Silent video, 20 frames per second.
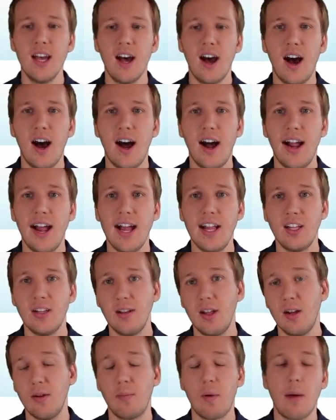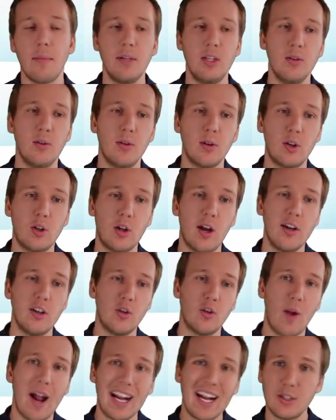and it'll probably do a
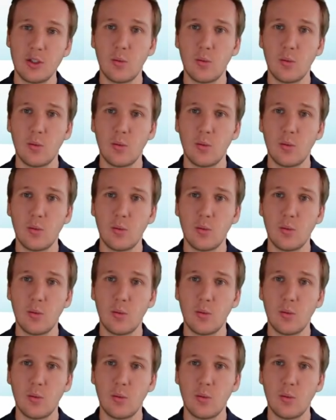direct